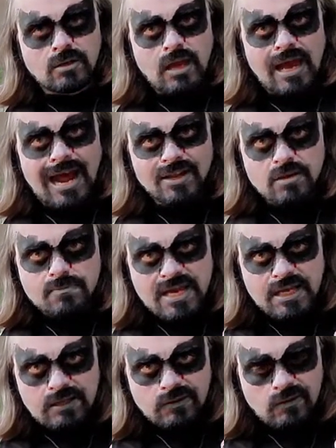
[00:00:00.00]
Now, how do you
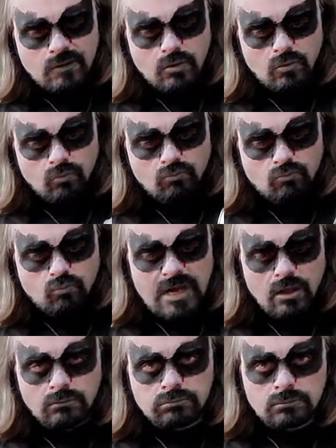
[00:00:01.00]
make it?
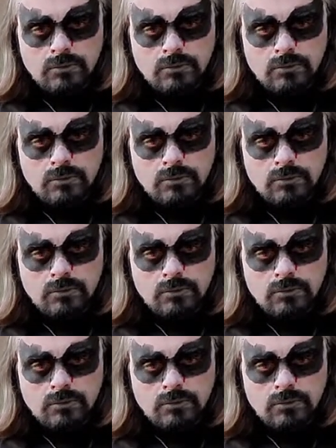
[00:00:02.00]
Well,